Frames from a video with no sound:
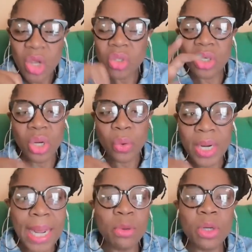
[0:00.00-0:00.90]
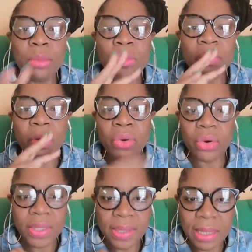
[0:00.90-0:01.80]
So you know what? I'm going to move
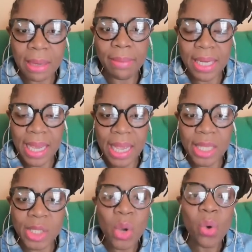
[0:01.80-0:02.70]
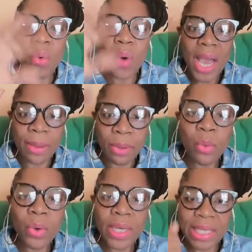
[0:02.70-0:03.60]
across to somebody else
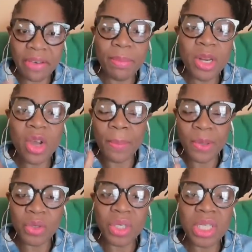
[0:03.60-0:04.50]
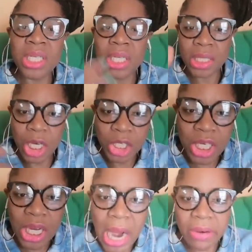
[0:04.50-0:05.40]
who is giving me the opportunity to touch
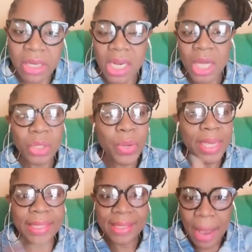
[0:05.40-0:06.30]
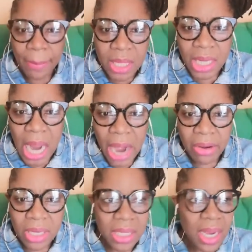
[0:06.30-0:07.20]
the carrot, to examine the
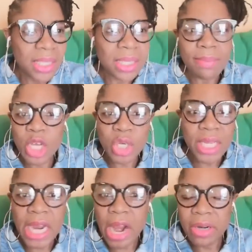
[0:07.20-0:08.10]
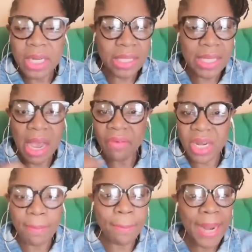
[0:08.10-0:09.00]
carrot, to make sure the carrot doesn't have
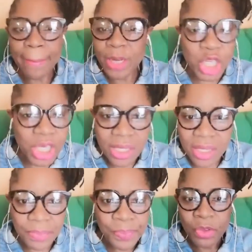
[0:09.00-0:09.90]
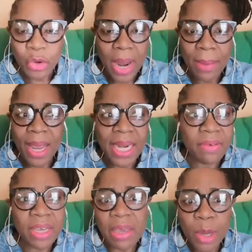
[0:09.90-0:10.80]
any blemishes, right? Might
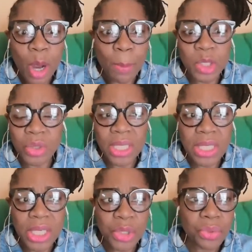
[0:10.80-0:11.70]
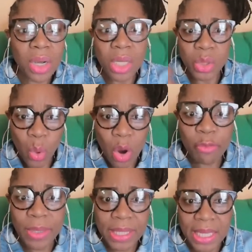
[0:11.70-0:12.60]
even give me an opportunity to cut
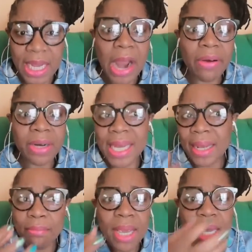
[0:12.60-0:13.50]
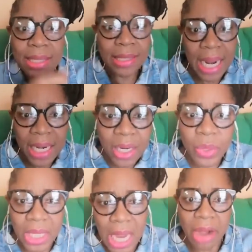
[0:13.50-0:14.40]
off piece of the carrot and make a salad
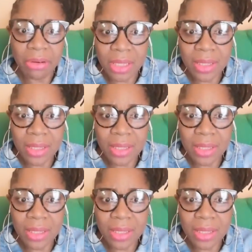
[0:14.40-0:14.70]
with the carrot,